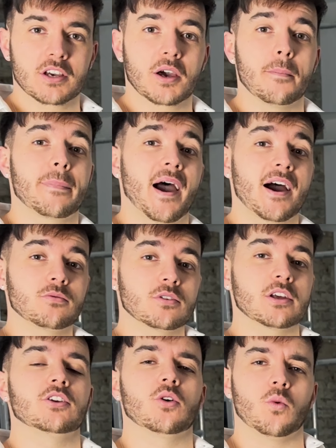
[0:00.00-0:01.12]

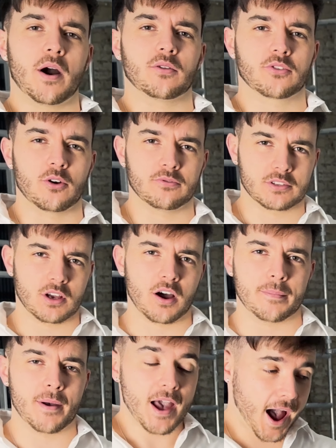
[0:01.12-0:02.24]
compounding your wealth over
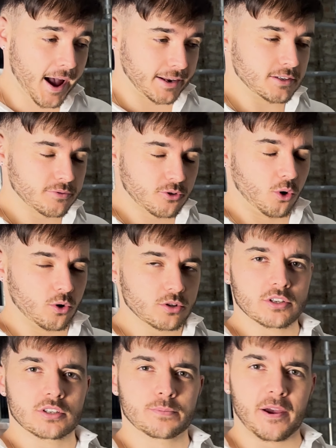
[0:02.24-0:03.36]
time. And of course,
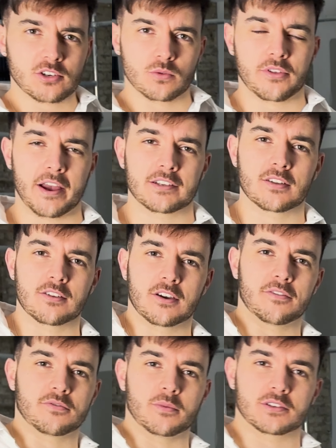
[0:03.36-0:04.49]
a special thanks to the
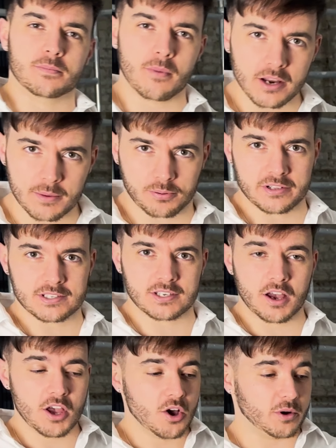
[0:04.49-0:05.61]
government's money
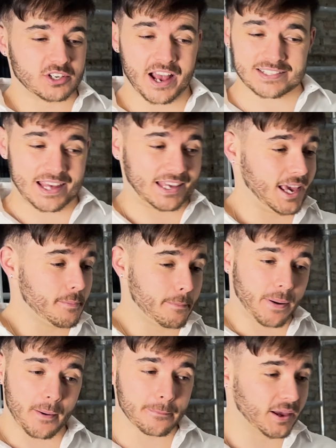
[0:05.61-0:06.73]
printer, which as they keep
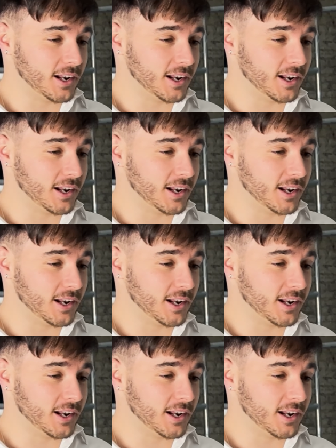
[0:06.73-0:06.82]
pumping